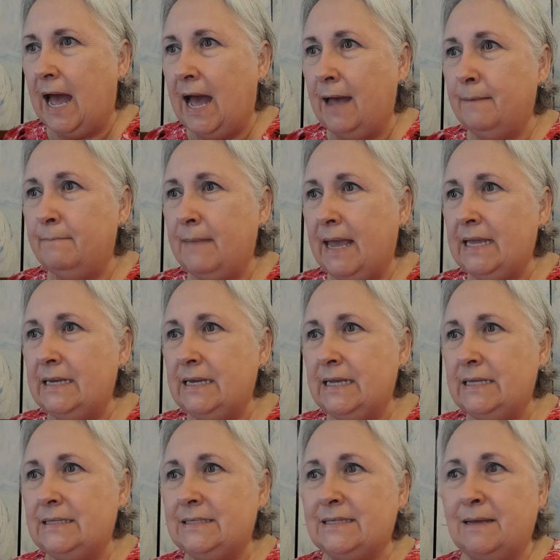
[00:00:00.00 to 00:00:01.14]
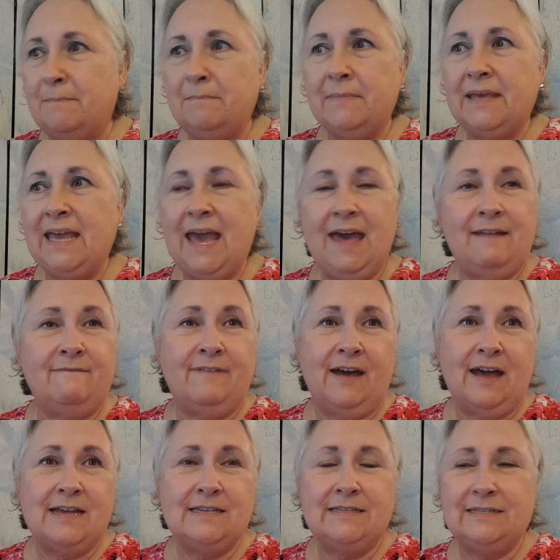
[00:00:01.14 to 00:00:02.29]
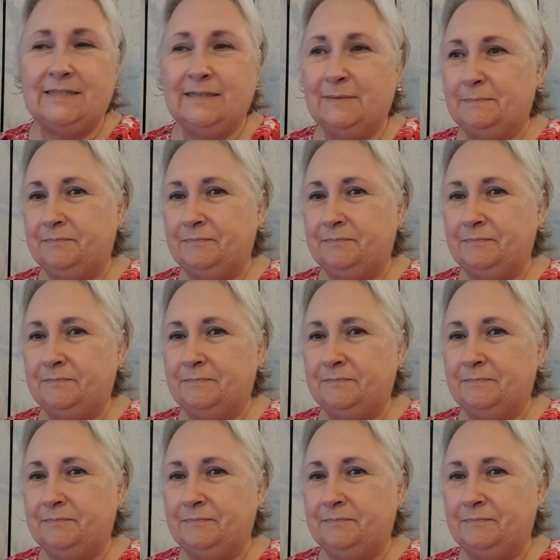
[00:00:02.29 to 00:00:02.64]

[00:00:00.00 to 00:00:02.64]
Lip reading: I May Need Some Catvice.